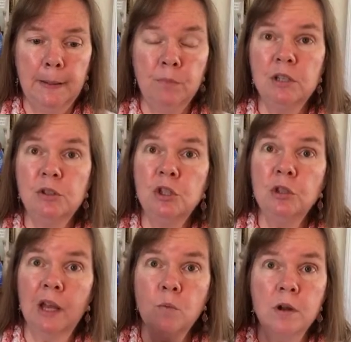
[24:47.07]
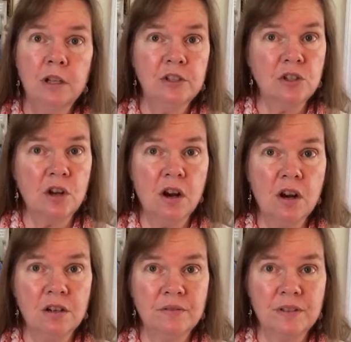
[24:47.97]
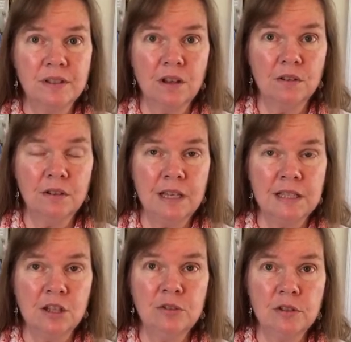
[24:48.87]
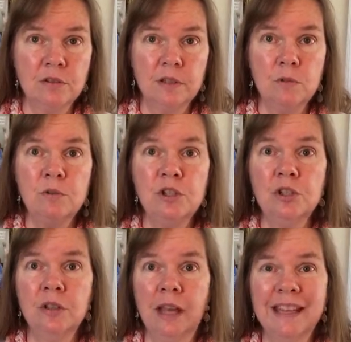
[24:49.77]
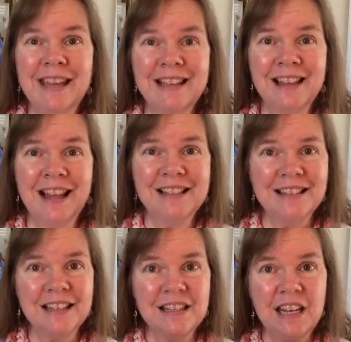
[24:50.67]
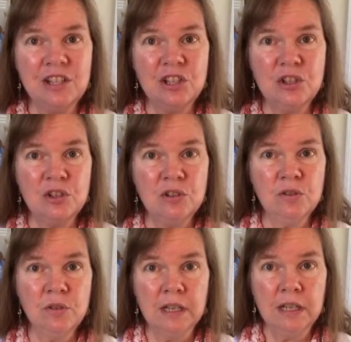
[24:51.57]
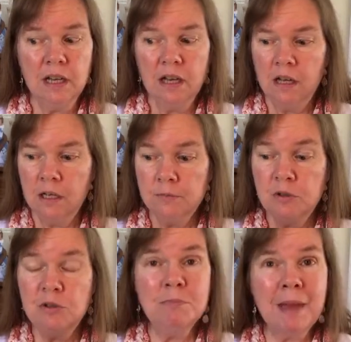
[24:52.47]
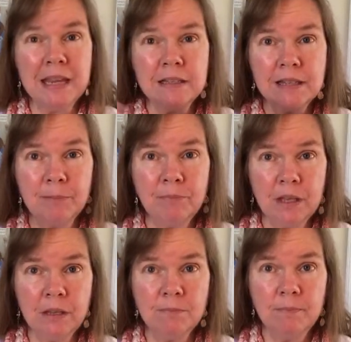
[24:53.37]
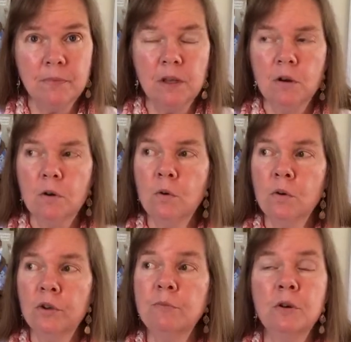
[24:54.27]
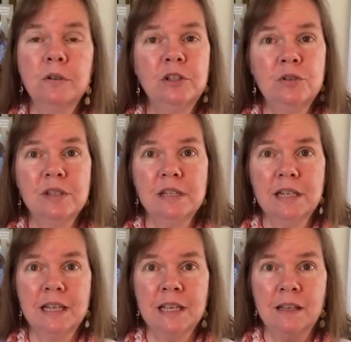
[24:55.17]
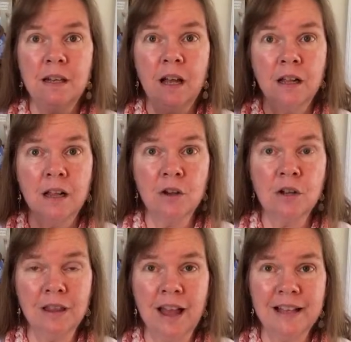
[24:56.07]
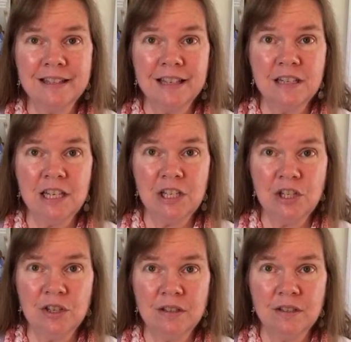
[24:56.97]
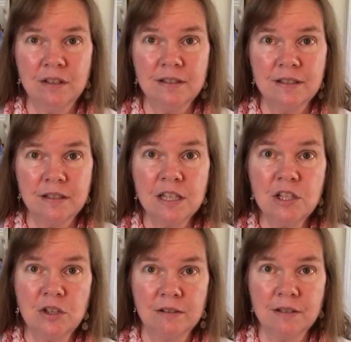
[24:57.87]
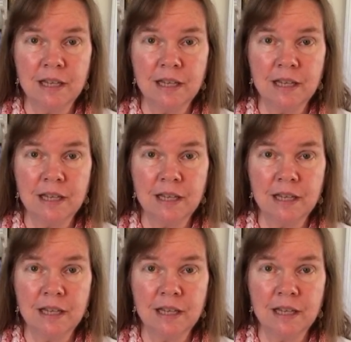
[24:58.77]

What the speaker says: Would you like one on scarves exclusively? Would you like a class that teaches you to make something, or are you more interested in a class that teaches stitches?